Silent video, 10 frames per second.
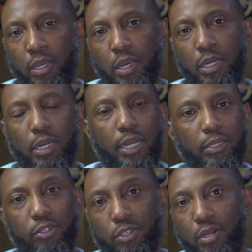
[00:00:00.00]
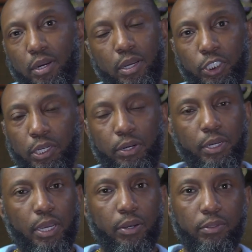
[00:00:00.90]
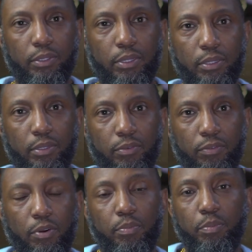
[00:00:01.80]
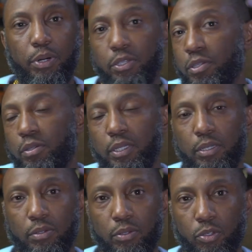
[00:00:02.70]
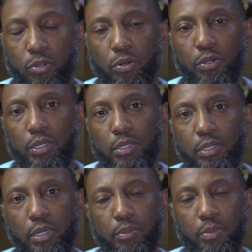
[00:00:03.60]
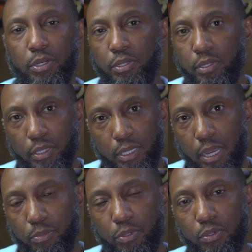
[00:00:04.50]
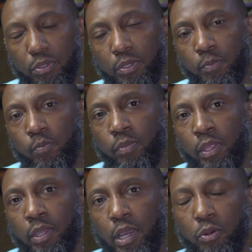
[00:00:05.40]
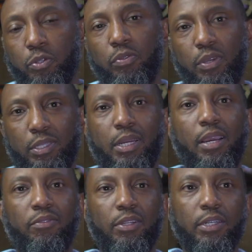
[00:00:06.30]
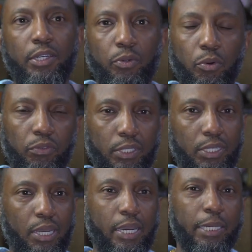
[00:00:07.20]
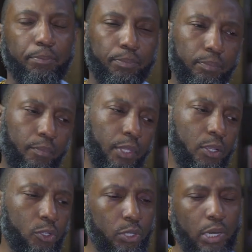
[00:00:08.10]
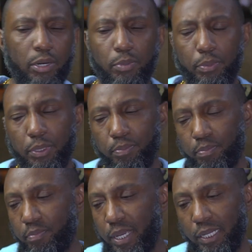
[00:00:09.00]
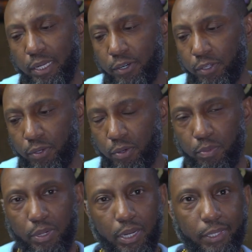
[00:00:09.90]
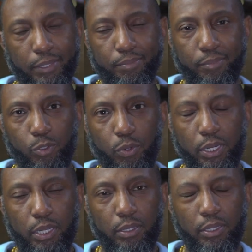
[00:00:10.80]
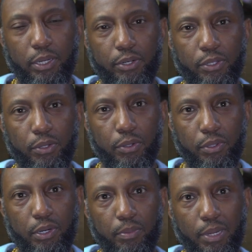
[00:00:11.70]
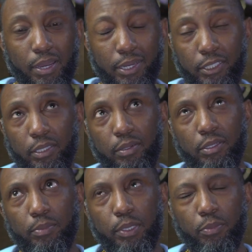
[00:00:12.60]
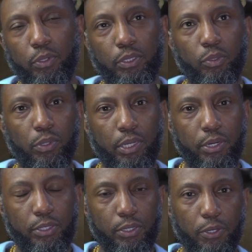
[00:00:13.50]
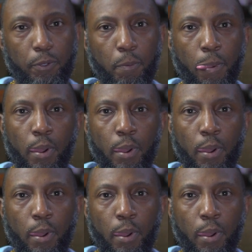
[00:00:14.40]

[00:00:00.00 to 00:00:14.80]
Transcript: And I'd like to start out sharing out from personal stories and personal examples, and also things that I've learned over time. So I remember many years ago, probably 20 years ago, thereabout, actually a little bit more than 20 years ago,